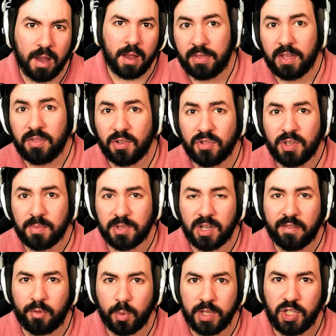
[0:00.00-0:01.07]
but I think there's some
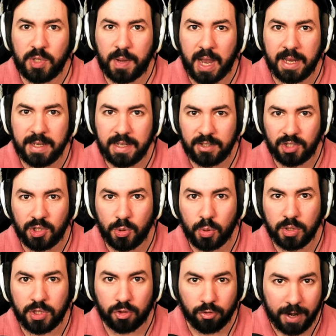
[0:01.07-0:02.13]
stuff Weegeepie needs
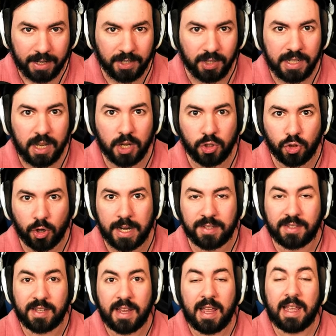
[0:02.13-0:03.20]
to directly
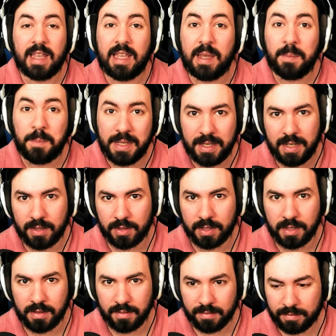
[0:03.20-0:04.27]
address
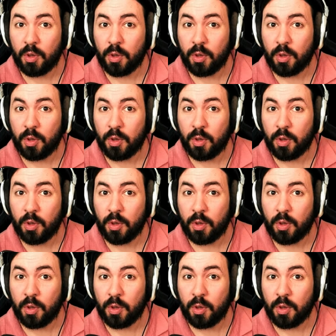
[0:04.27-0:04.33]
immediately.